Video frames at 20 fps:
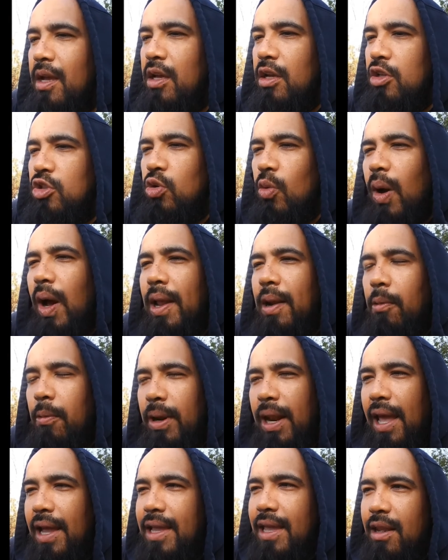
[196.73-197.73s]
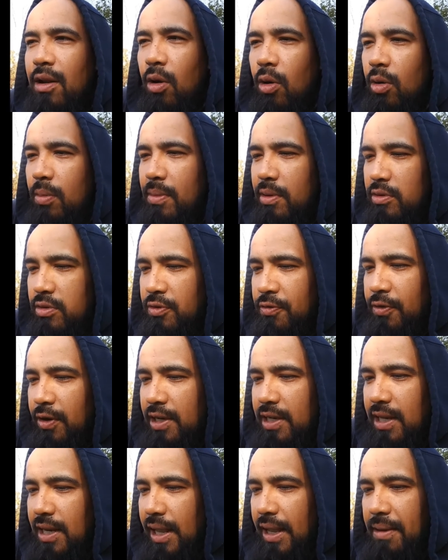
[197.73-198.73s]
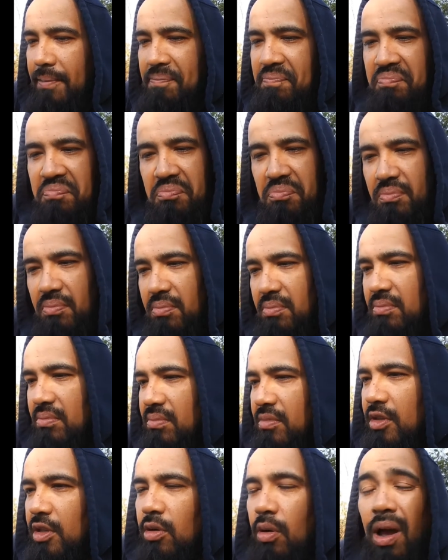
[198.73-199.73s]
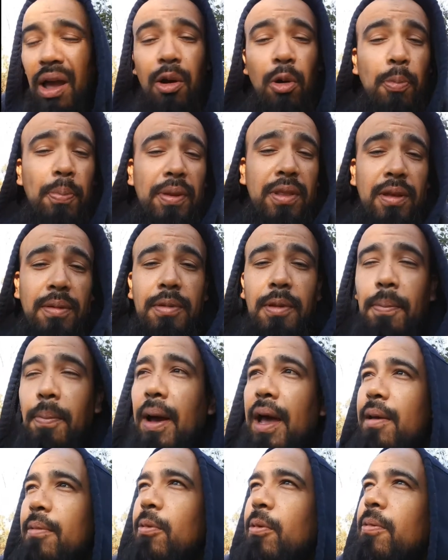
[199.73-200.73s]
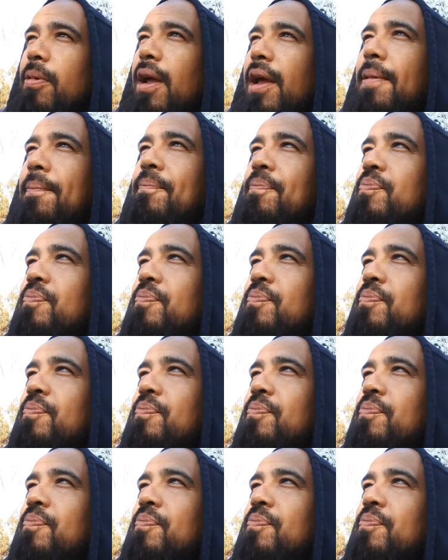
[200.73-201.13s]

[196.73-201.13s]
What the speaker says: so when I get home, it was funny. Like, you know, I opened up the Bible, right?